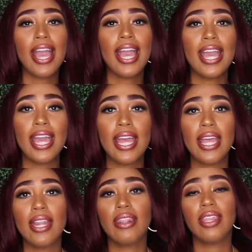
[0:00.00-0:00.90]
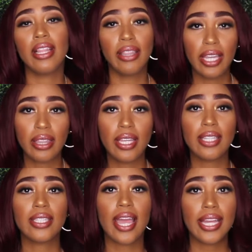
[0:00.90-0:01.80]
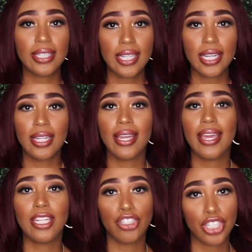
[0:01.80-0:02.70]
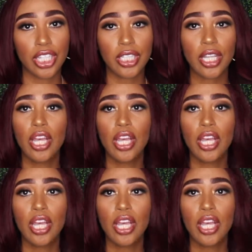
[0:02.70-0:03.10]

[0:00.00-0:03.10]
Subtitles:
and the length is 18 inches.